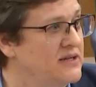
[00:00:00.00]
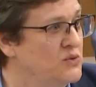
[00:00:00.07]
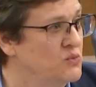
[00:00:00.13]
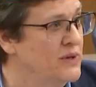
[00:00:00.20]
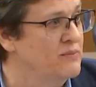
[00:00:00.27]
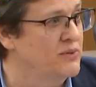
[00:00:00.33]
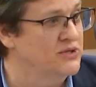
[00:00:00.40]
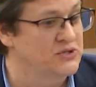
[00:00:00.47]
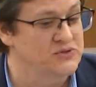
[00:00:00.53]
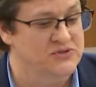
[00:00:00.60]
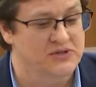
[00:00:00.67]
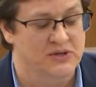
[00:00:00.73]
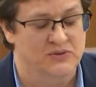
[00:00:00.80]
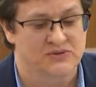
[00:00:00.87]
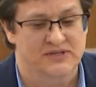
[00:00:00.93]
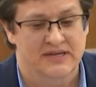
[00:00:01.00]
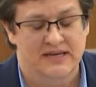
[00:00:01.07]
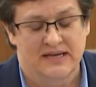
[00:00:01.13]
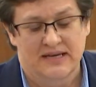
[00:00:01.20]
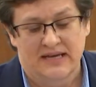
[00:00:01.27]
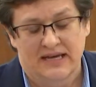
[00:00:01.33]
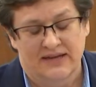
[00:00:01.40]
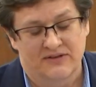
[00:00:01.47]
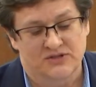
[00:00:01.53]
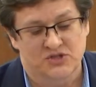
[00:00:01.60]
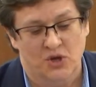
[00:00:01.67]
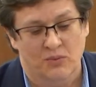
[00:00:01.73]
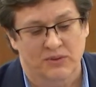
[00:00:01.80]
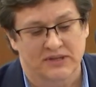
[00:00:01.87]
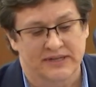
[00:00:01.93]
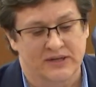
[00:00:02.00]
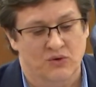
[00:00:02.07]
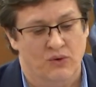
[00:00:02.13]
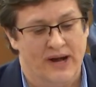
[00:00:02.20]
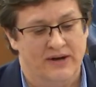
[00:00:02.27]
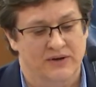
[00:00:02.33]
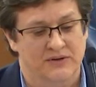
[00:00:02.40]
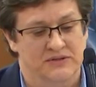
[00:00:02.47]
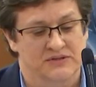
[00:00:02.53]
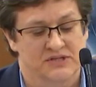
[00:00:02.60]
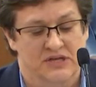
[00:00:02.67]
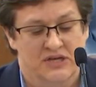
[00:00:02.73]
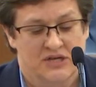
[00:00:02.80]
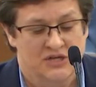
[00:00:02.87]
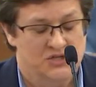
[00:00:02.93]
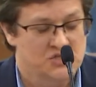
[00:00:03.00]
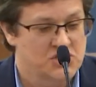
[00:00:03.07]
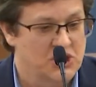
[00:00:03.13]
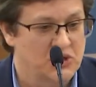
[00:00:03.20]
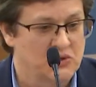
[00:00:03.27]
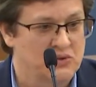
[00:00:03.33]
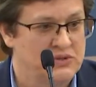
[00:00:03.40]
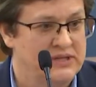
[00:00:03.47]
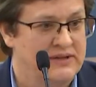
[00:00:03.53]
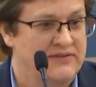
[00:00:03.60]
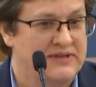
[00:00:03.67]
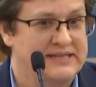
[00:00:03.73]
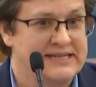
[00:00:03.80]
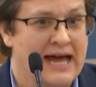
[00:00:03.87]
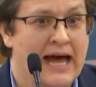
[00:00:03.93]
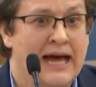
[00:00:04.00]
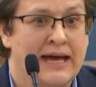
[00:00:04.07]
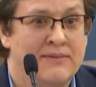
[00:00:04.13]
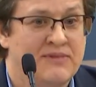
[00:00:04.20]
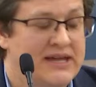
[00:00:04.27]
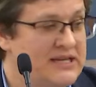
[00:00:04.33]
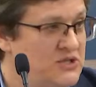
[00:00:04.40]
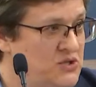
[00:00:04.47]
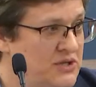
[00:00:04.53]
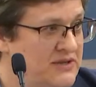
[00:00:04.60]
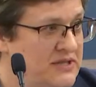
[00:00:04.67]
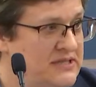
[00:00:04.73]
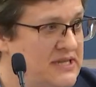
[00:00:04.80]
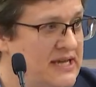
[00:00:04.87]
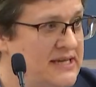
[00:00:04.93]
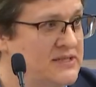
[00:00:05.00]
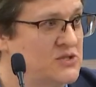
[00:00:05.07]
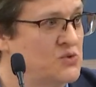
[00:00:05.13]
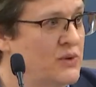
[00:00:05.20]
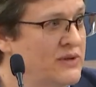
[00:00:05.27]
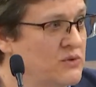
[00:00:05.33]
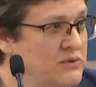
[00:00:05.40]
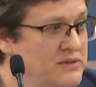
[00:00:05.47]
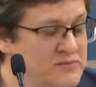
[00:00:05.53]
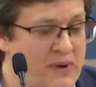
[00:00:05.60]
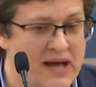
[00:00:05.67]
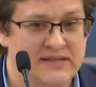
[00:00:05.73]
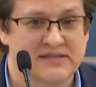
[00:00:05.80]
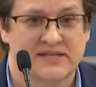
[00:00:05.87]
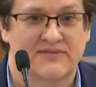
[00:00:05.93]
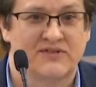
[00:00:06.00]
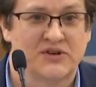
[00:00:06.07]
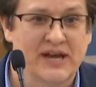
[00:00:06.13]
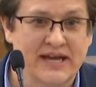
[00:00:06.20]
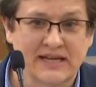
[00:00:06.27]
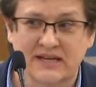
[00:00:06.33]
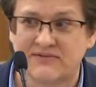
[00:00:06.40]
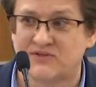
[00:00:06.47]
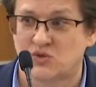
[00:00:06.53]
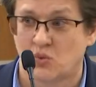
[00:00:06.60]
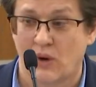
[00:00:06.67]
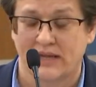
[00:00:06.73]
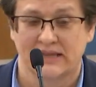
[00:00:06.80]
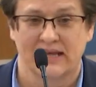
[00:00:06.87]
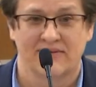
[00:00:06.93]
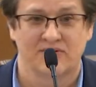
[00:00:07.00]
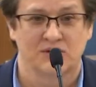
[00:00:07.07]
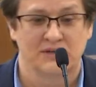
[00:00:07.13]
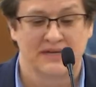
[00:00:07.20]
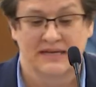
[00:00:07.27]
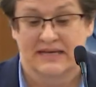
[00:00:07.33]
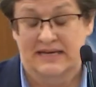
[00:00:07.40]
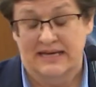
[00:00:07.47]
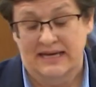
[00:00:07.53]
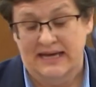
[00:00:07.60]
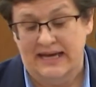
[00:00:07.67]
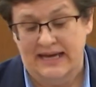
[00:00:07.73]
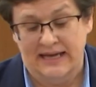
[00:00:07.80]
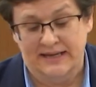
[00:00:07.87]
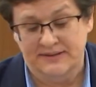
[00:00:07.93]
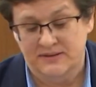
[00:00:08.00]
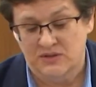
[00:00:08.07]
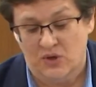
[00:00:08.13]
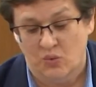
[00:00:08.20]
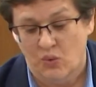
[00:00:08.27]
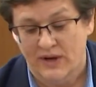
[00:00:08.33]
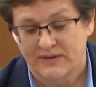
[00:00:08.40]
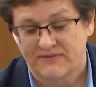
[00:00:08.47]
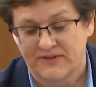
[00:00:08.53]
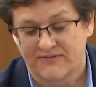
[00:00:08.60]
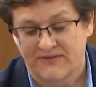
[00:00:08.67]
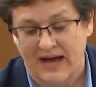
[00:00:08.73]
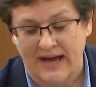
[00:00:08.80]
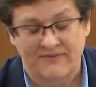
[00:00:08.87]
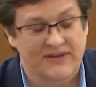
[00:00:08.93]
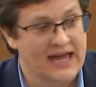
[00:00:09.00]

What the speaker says: and we produced those. And the SoberLink records showed the time that he took the test, whether it was positive or negative, to what level. And one of the 5